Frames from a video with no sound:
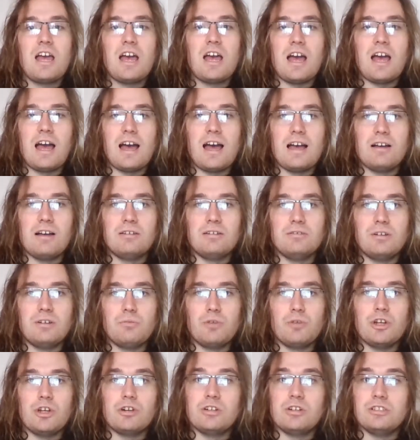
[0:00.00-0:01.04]
And
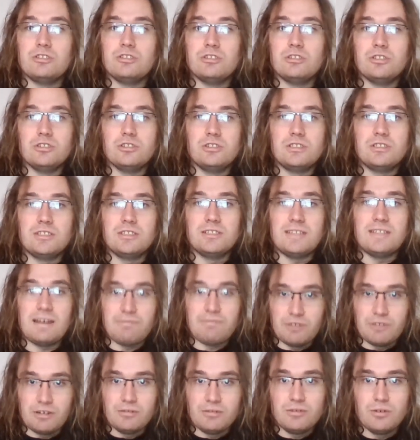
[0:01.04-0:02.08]
we are introduced to
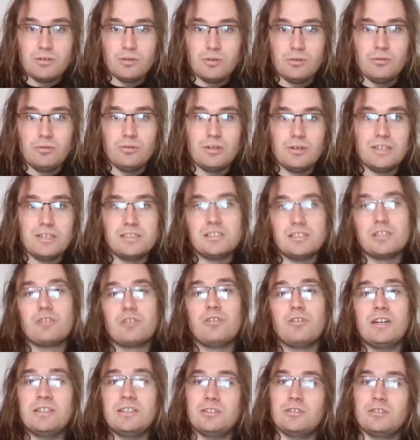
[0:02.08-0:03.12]
Devon, who is the
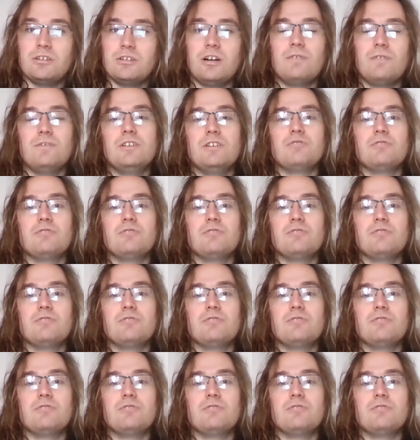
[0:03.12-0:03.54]
creator of these